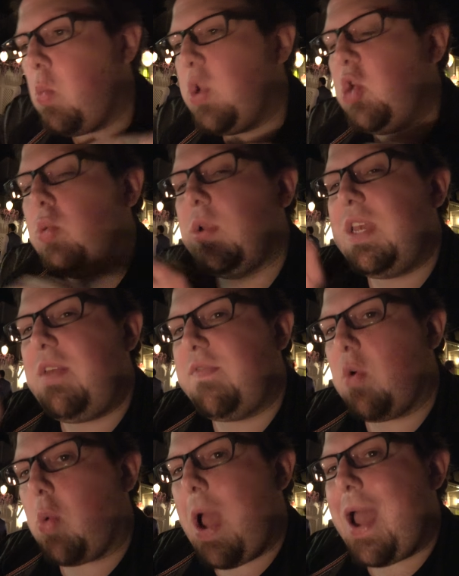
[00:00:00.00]
when you leave
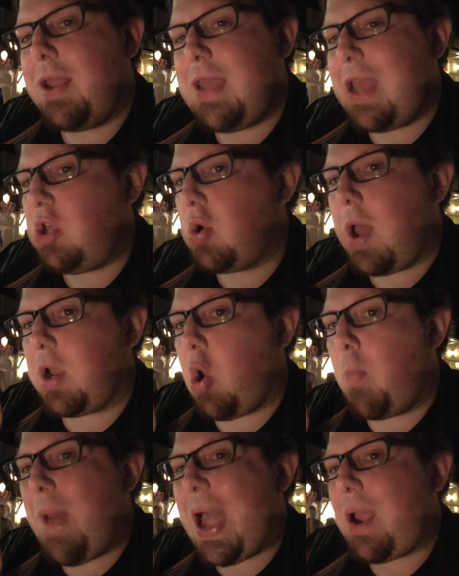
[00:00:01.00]
the ride, yeah, you got to
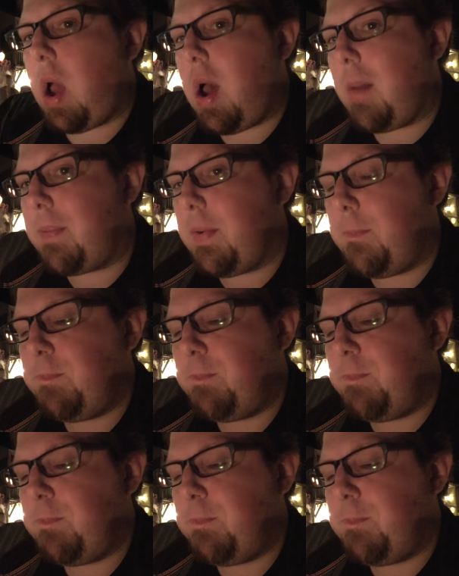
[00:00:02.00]
go back up,